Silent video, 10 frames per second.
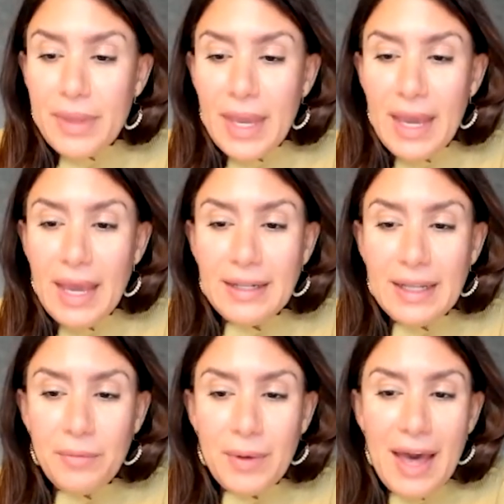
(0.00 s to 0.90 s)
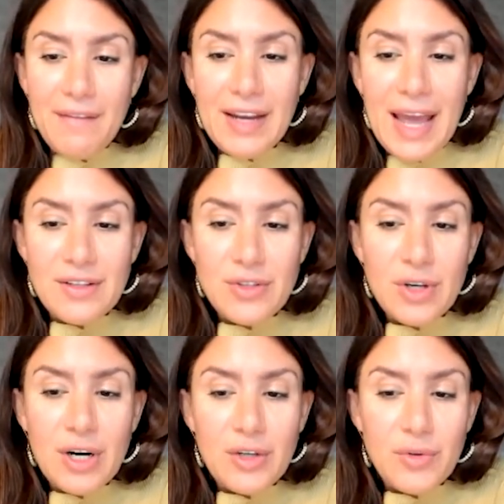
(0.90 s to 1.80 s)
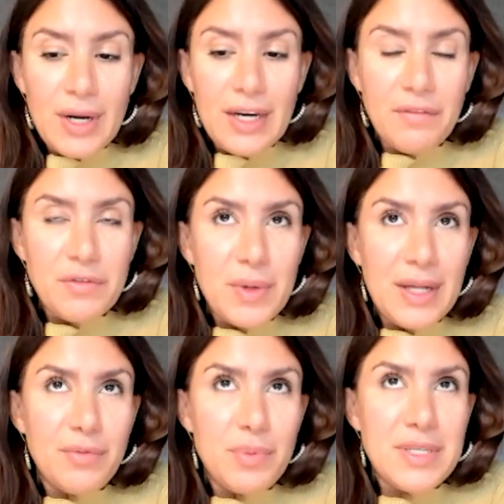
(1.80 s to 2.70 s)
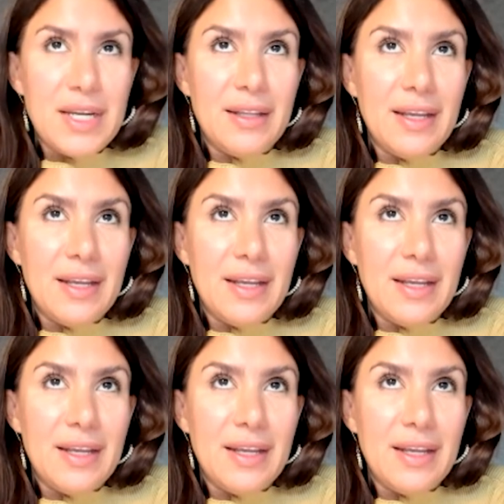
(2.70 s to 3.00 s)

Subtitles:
And then we have an add to cart rate of 12%.